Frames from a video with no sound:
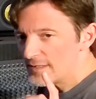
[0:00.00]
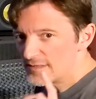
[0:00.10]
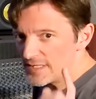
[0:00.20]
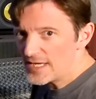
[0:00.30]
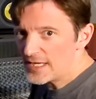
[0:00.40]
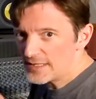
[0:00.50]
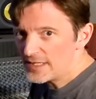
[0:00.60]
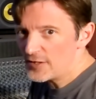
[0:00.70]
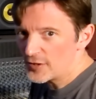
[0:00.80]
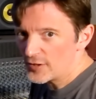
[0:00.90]
and
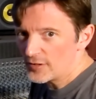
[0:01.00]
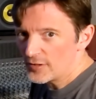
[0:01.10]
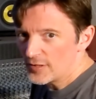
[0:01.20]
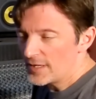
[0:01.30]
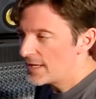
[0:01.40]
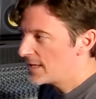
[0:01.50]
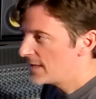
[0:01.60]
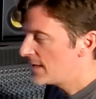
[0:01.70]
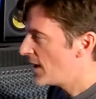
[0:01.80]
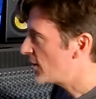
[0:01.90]
hear
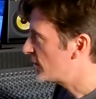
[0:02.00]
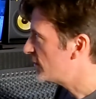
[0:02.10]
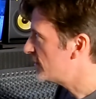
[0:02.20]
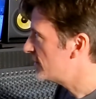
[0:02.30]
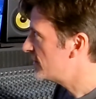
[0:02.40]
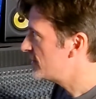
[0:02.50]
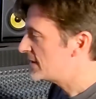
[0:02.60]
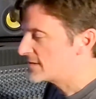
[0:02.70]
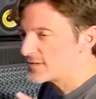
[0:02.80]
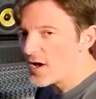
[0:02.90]
how good
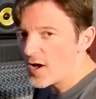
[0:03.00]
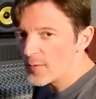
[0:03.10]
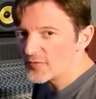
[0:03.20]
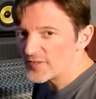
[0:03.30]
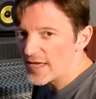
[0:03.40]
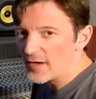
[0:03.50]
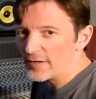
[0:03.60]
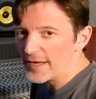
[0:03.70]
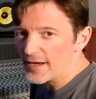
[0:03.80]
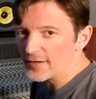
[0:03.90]
these toms sound and
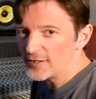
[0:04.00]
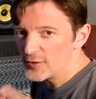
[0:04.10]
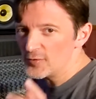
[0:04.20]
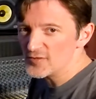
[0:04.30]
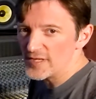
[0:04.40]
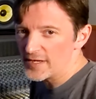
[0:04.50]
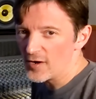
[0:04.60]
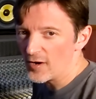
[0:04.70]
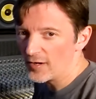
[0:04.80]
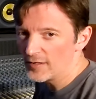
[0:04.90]
how huge they
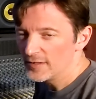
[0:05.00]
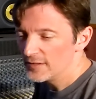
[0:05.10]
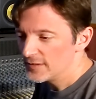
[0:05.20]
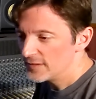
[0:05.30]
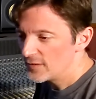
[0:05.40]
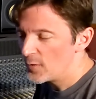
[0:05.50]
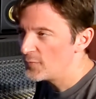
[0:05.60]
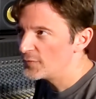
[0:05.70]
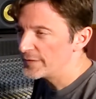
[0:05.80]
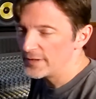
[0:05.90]
are.
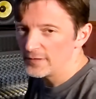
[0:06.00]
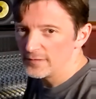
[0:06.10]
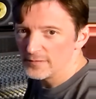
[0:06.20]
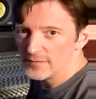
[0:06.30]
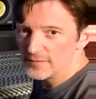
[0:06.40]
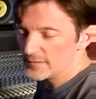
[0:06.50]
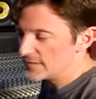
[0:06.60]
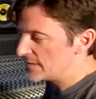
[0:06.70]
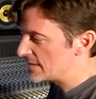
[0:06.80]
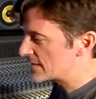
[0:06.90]
Hopefully
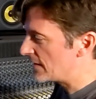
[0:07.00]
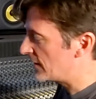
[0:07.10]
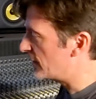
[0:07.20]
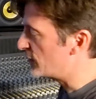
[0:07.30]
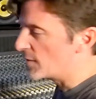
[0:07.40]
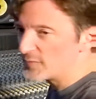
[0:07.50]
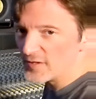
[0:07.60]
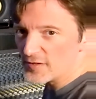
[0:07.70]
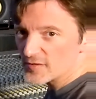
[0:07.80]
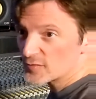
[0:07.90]
it's going to live up to the
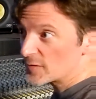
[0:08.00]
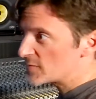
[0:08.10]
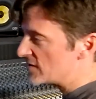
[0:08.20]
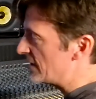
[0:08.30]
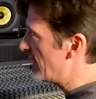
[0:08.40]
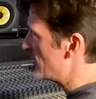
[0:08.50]
description that I